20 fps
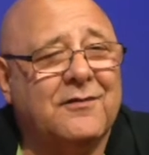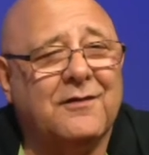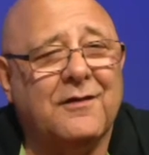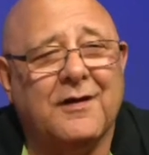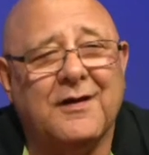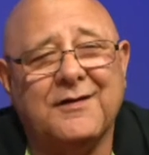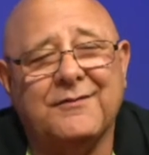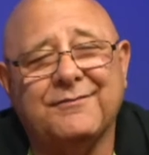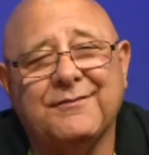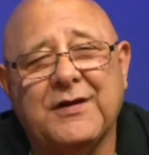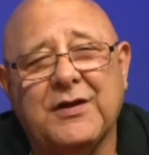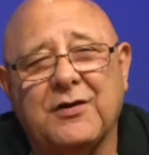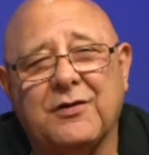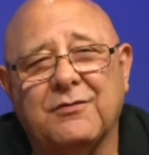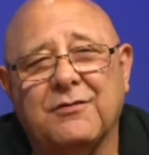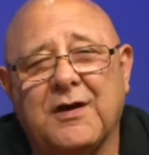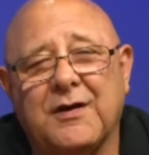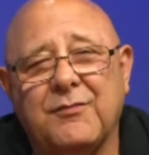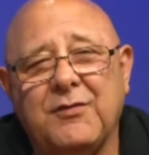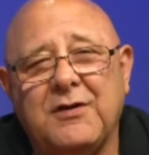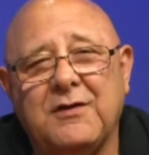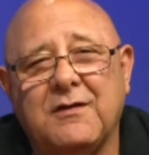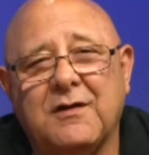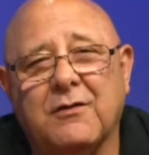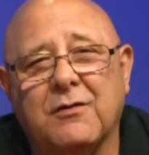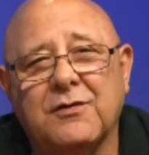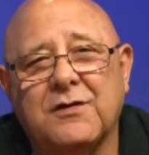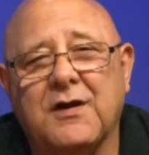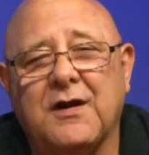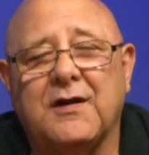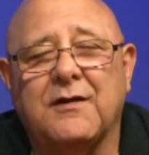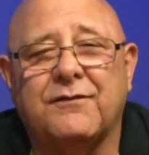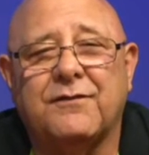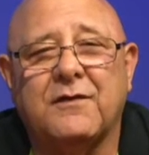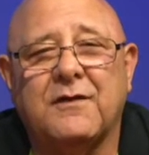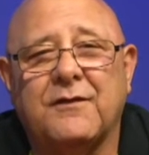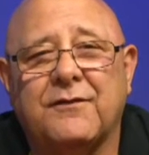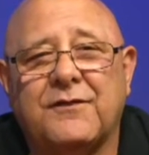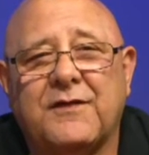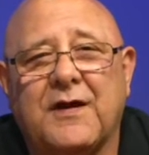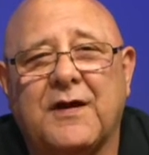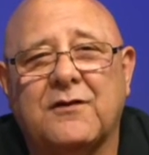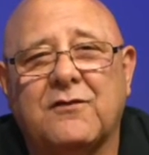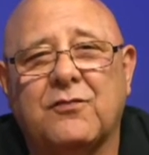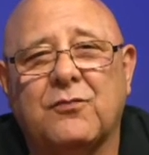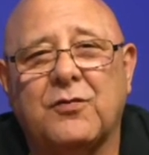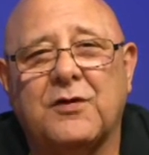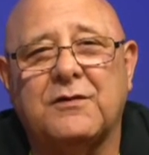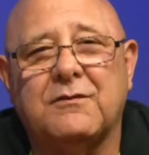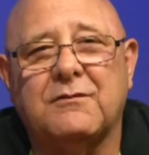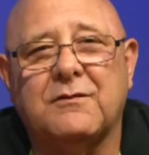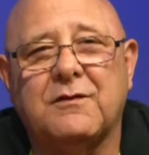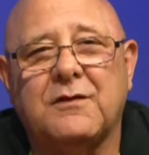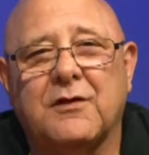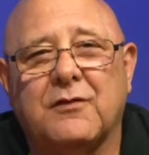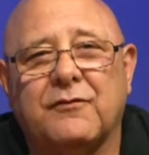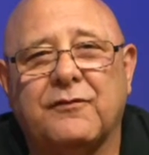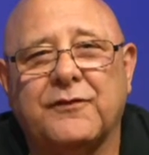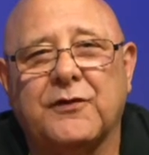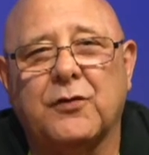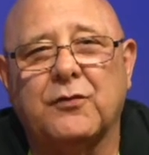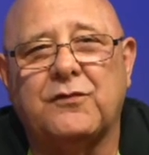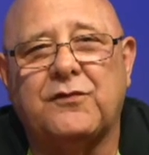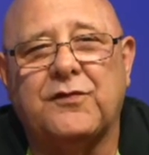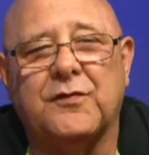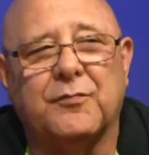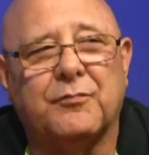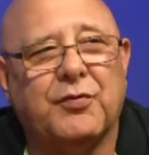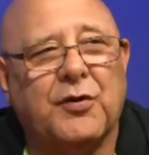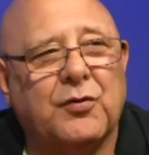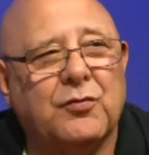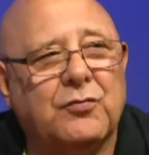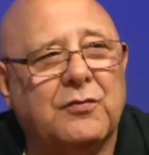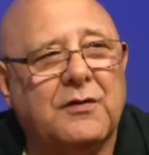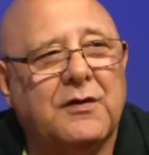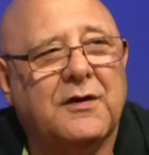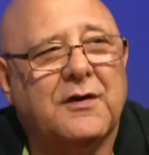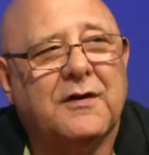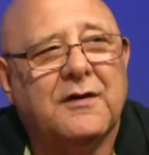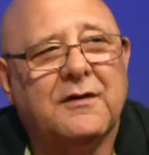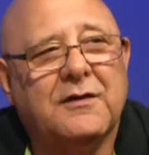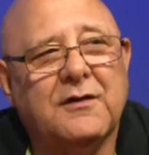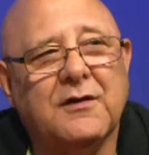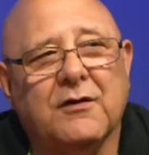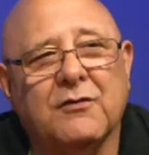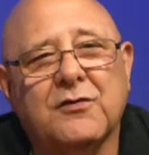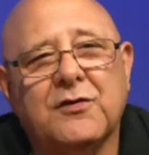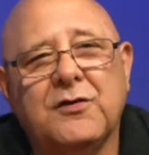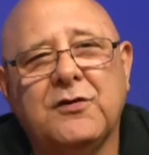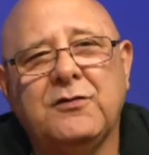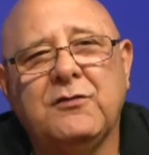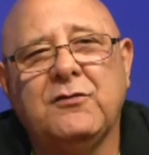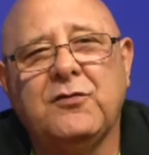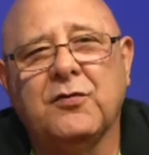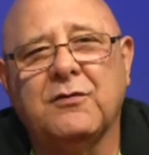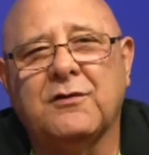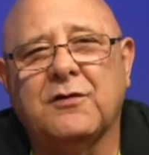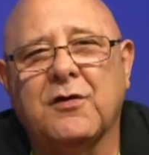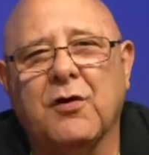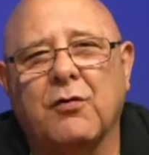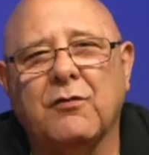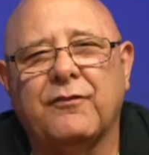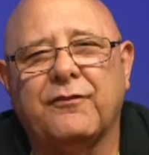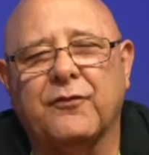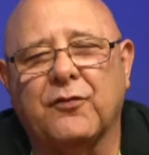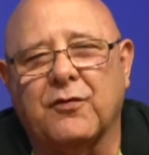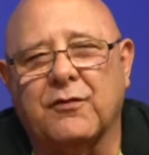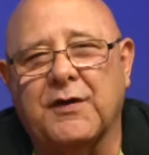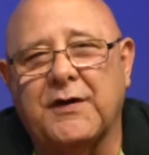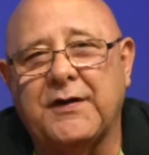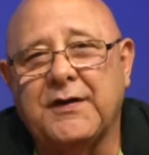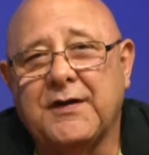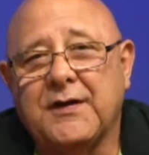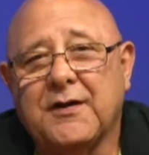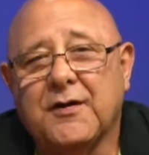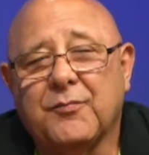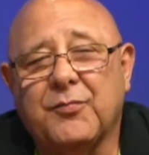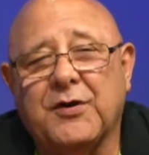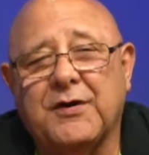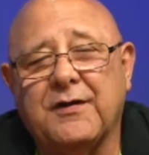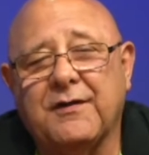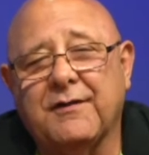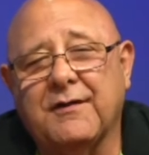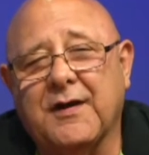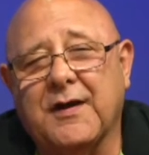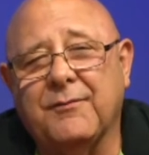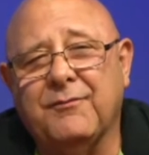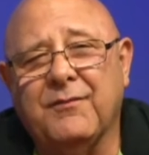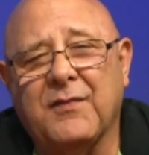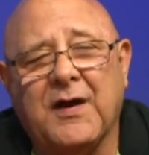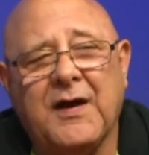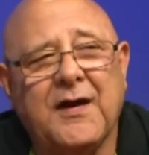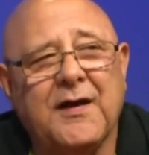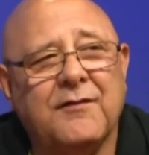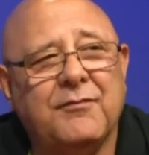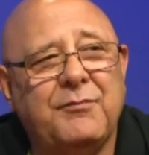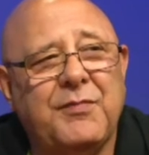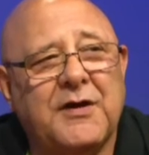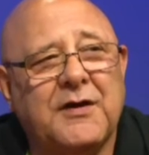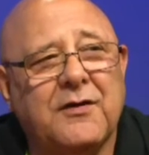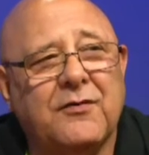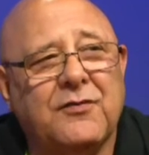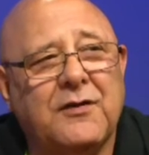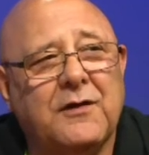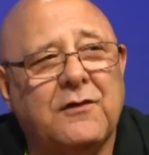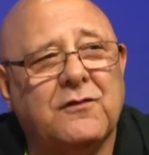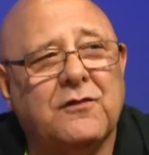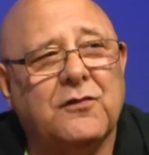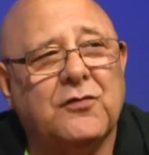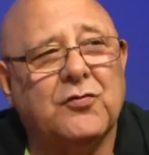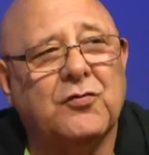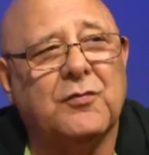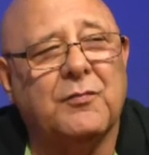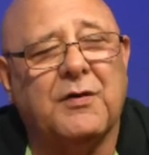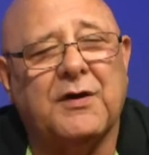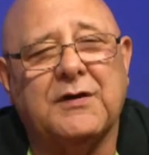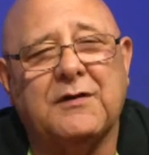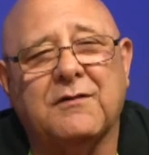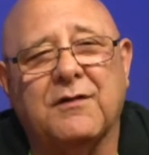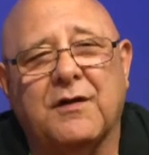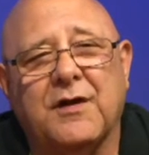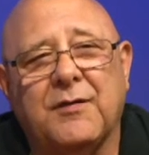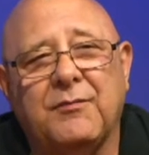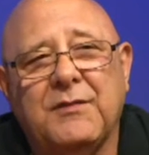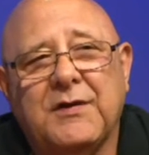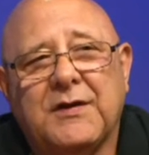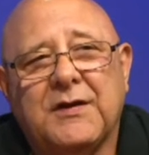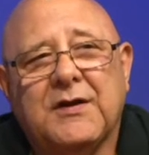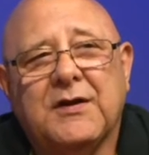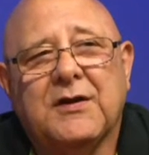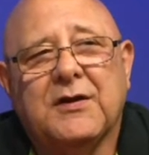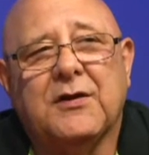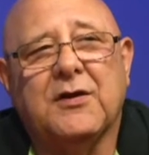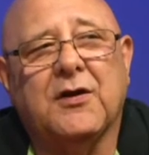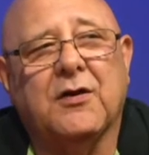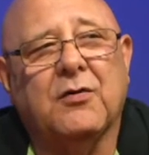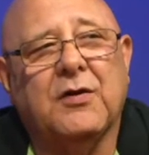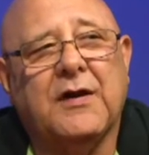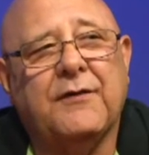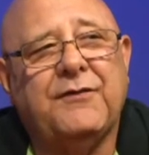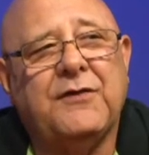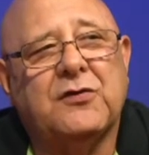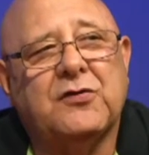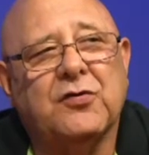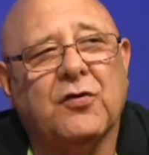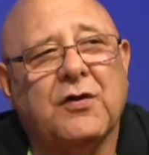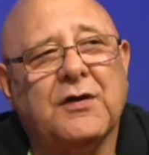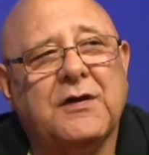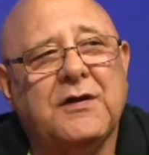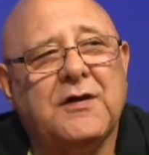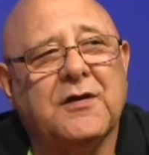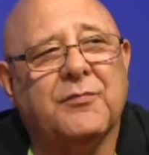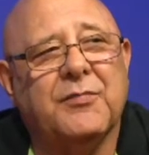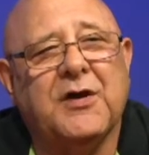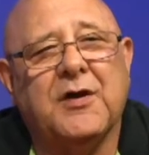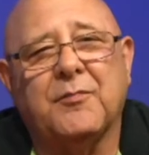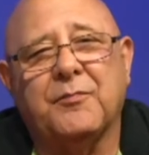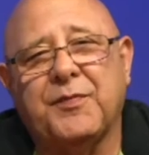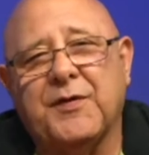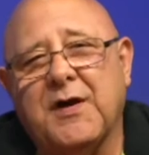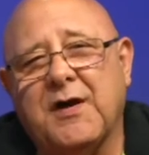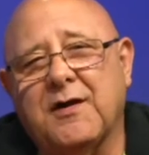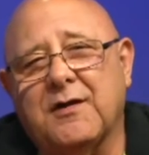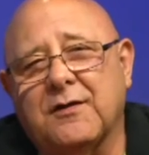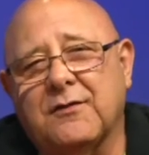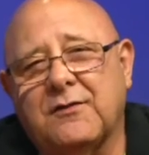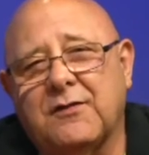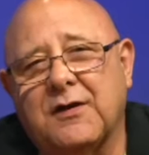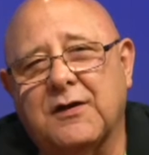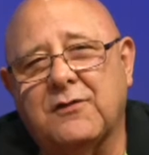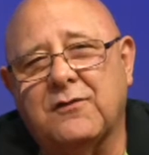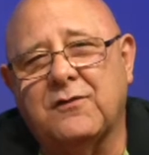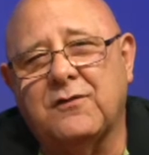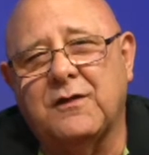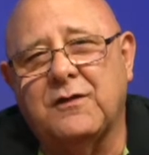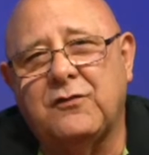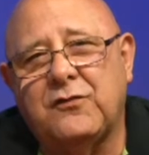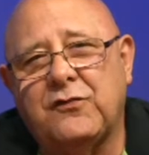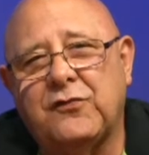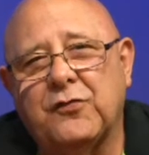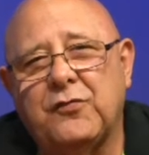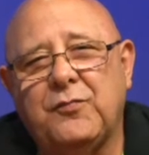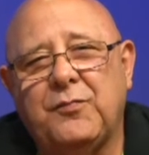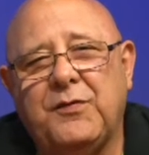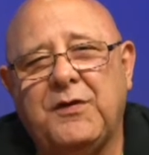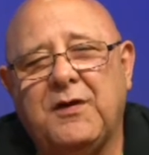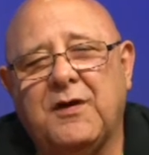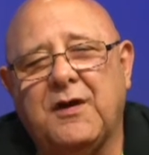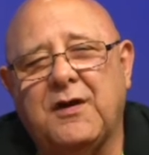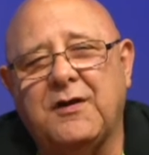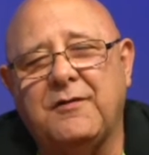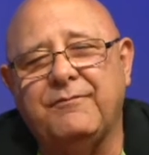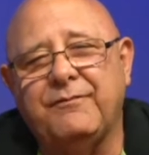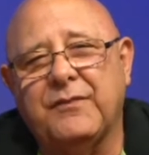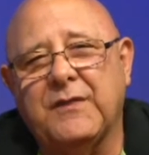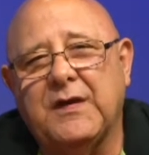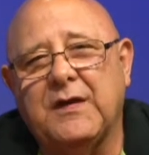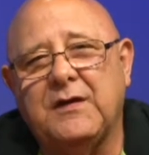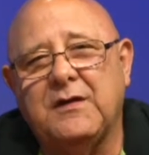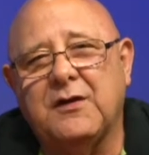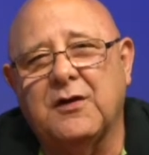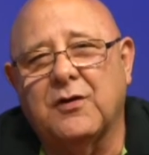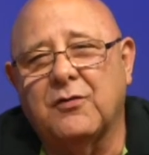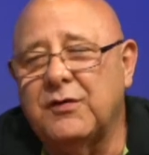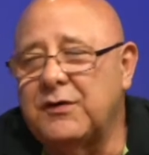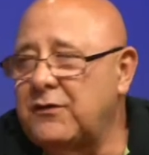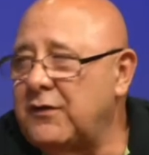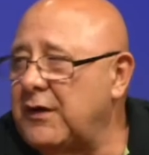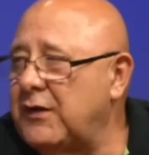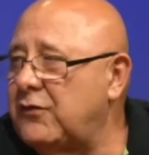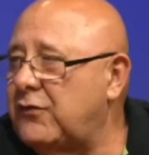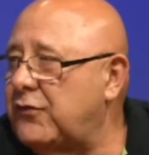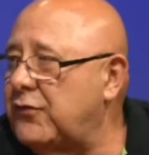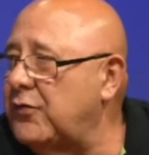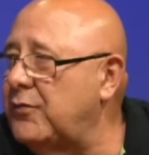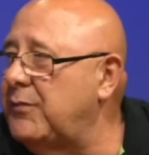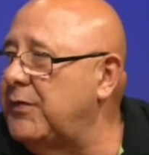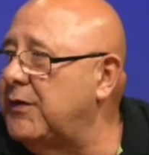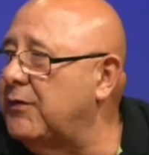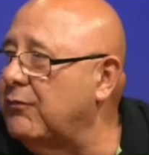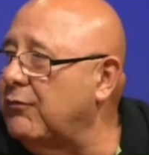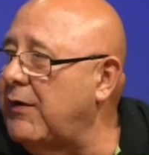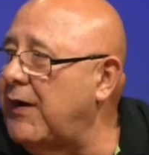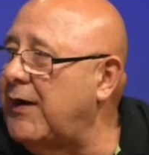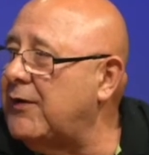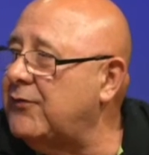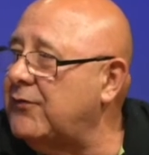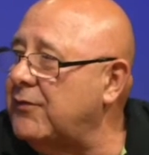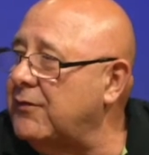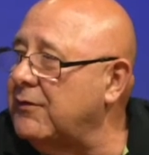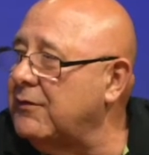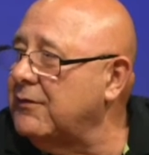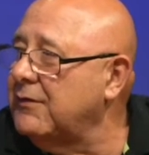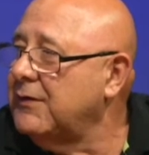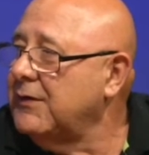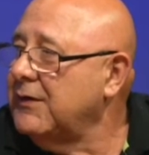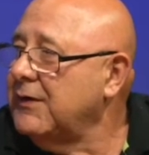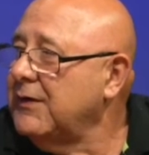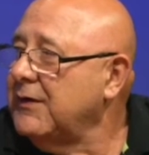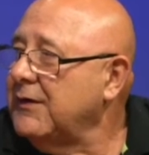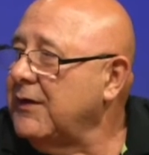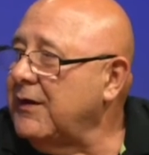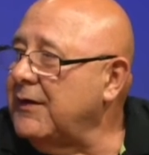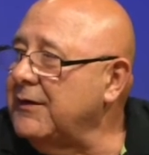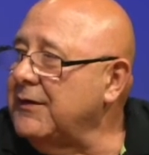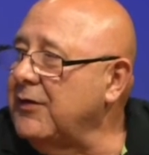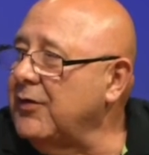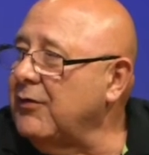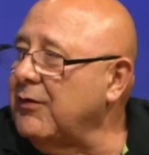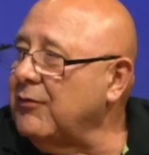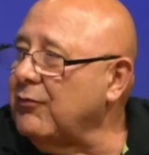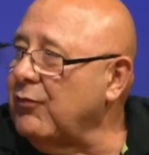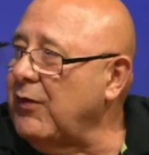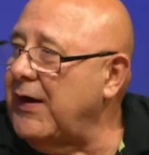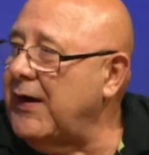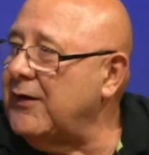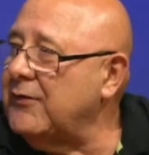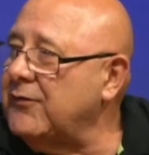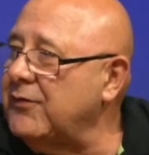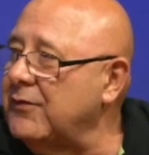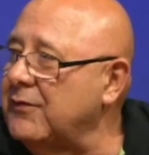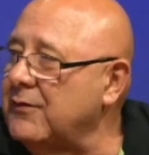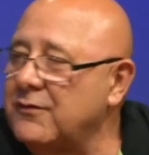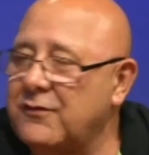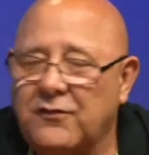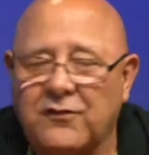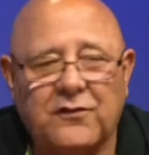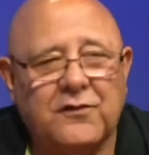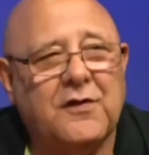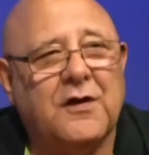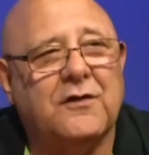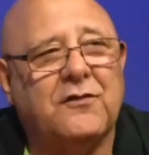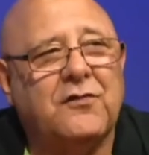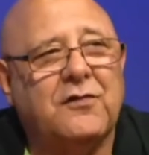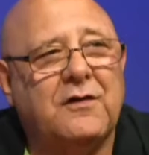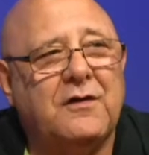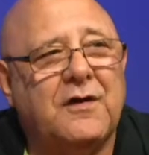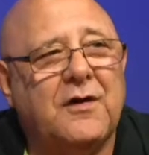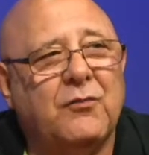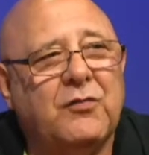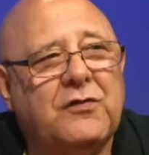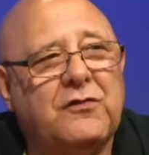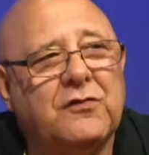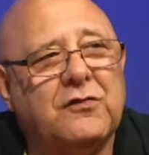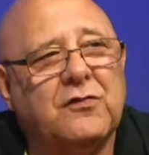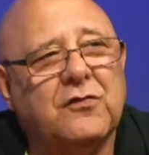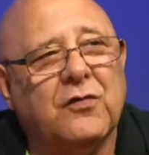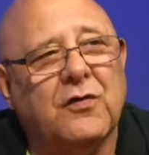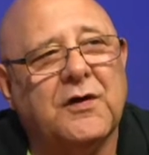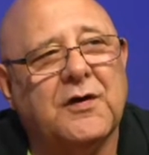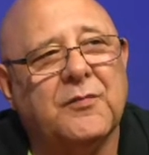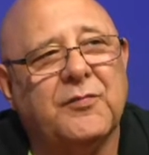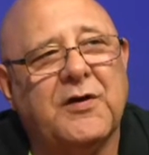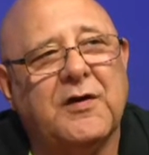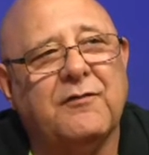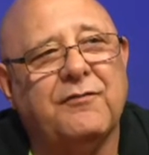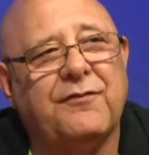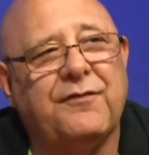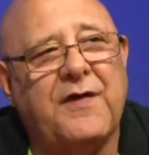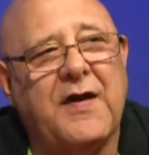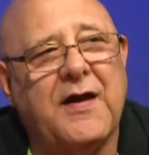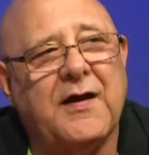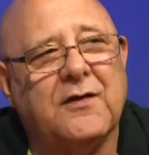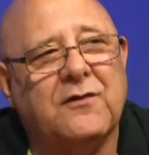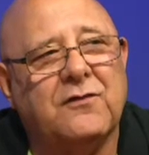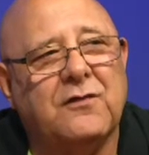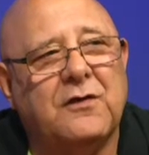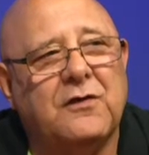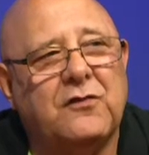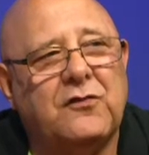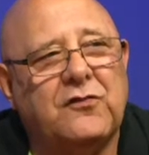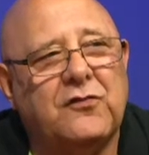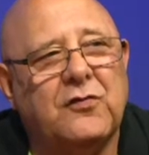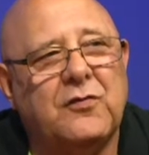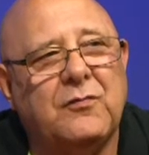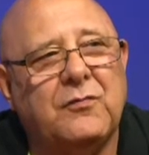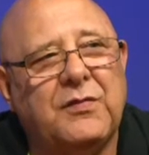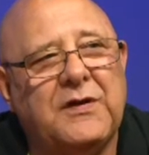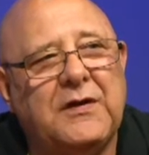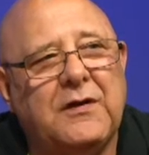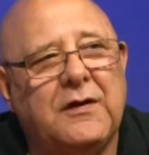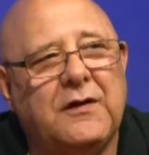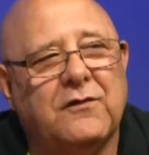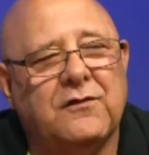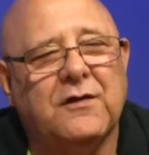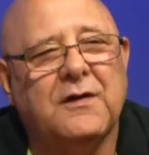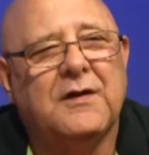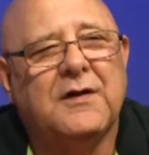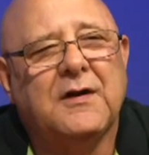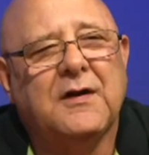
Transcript: not, you know, I mean, okay, if if that's what you know floats your boat, you know, do, go for it. But I, I have better things to do with my time. You know, if you're talking about politics, it should be a, you know, it, it should be a rational, uh, you know, a rational discussion, and we should talk about facts, and it shouldn't be these.